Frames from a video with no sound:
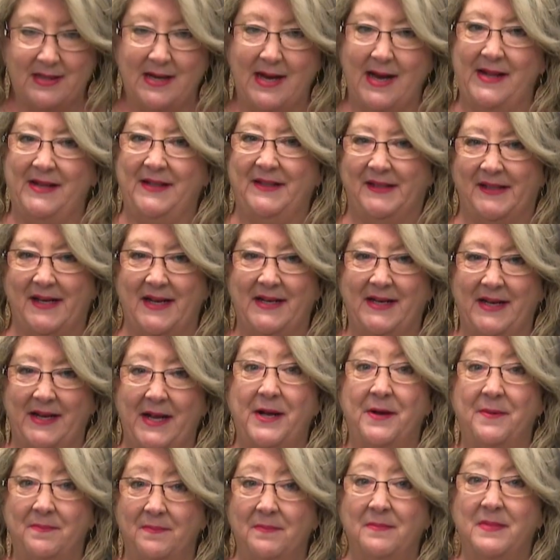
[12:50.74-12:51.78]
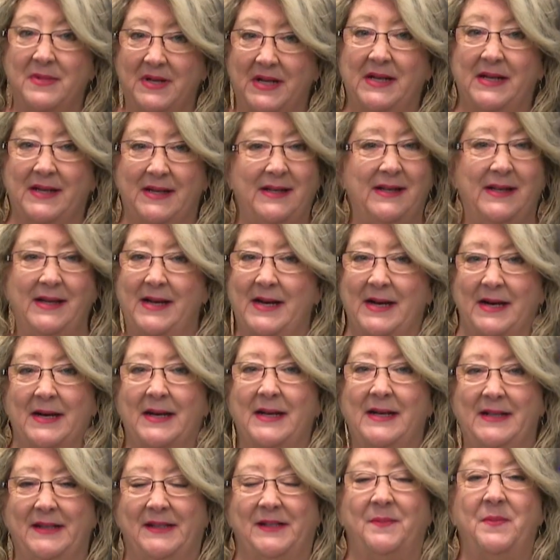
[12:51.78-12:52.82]
And he said to him, Yeah,
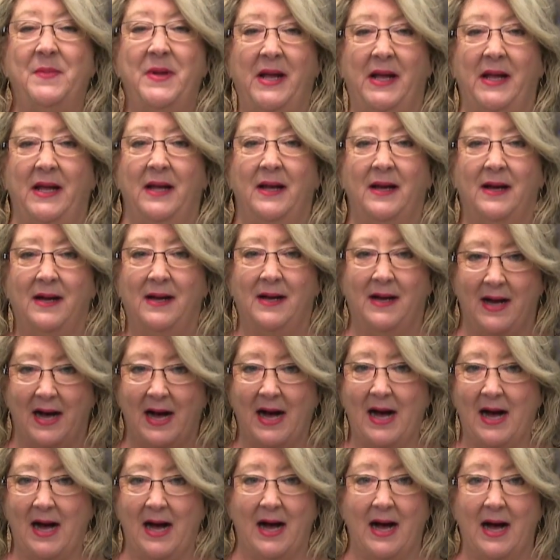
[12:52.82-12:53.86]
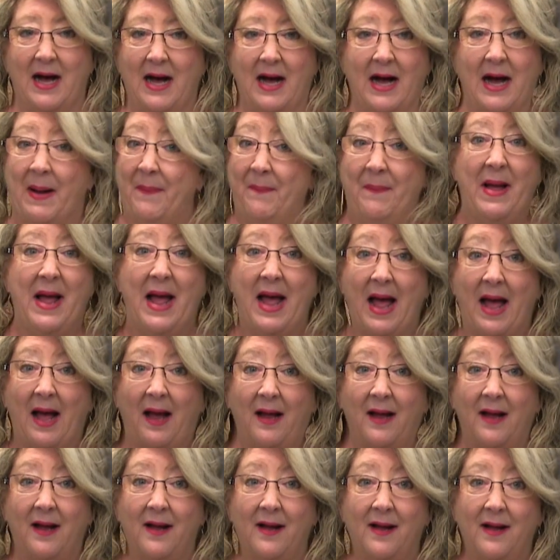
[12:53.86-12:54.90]
it's me. I'm
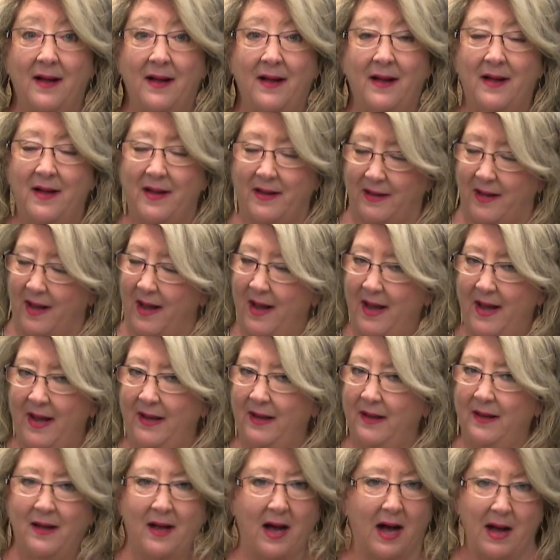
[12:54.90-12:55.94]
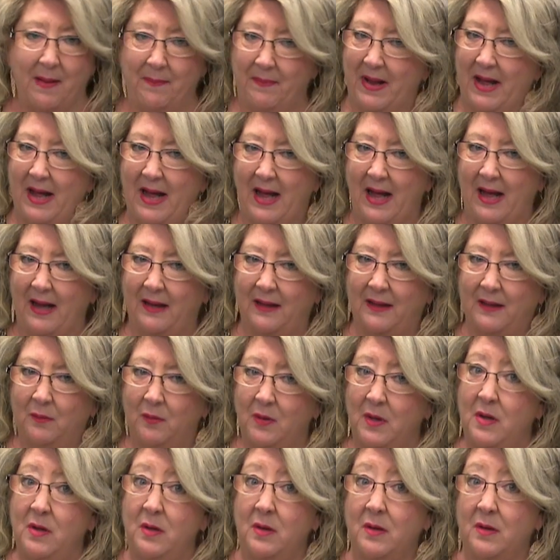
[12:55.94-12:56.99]
back. Yay, I'm back.
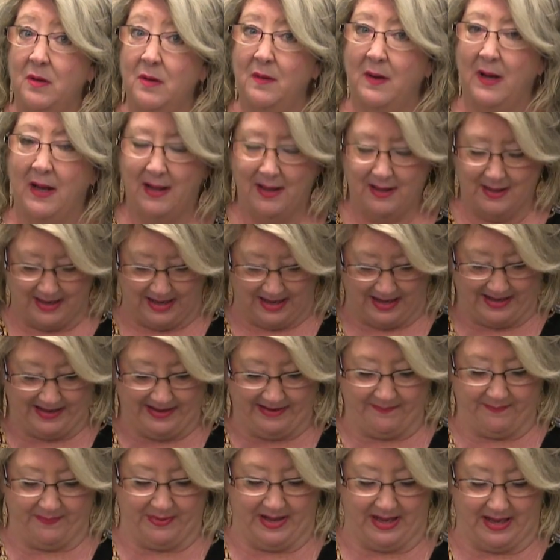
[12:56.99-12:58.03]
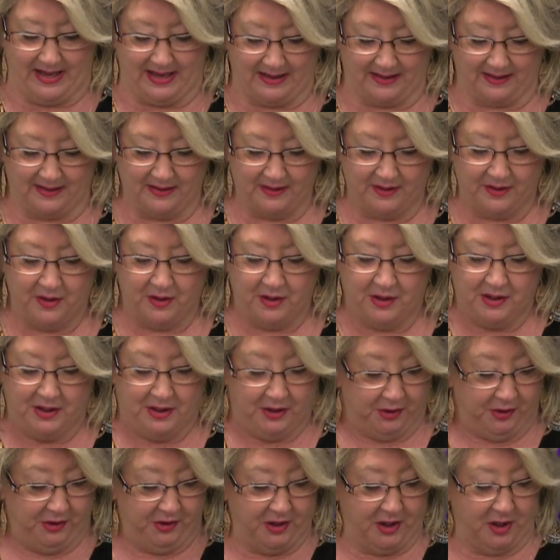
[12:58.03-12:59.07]
Woohoo, I'm back.
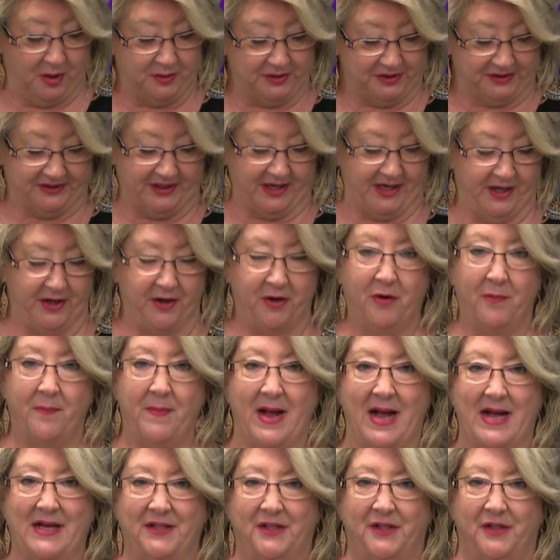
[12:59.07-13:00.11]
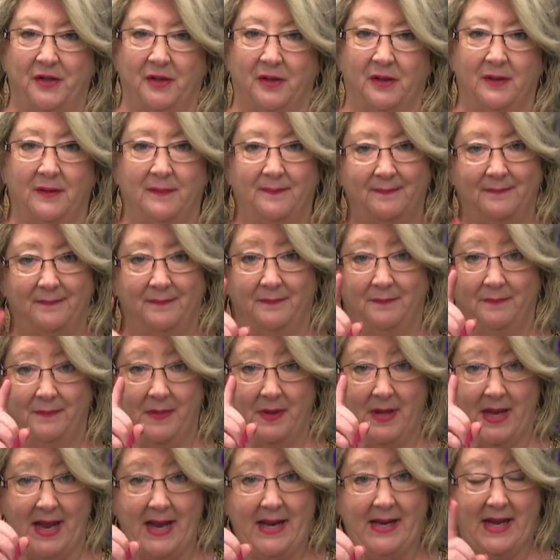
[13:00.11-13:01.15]
Go say to your master,
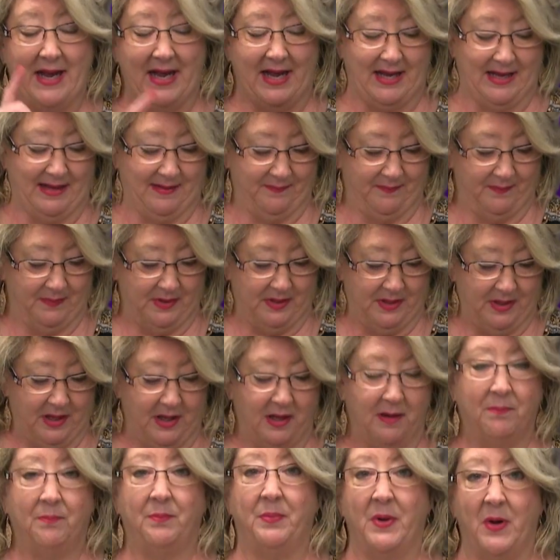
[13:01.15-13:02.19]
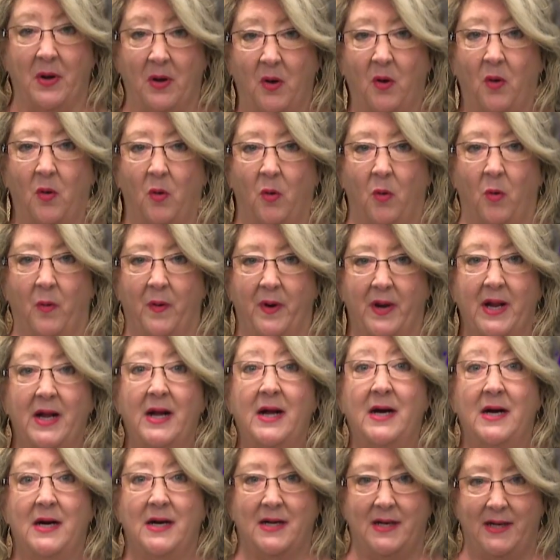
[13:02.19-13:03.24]
Ahab, behold,
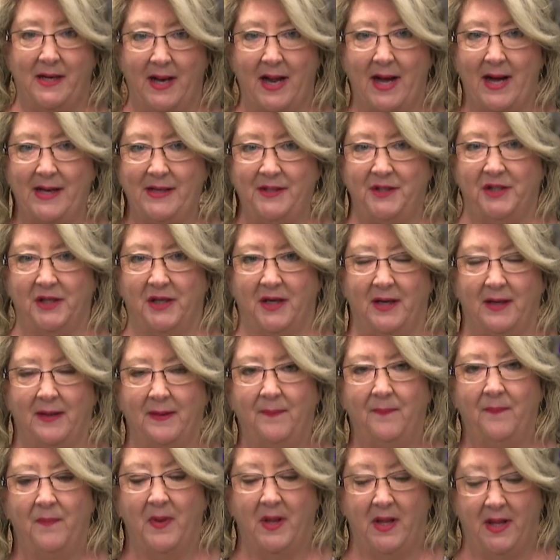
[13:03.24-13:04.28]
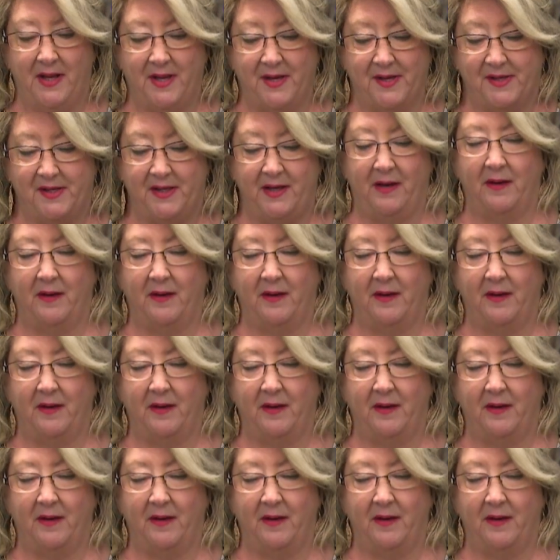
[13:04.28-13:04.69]
Elijah is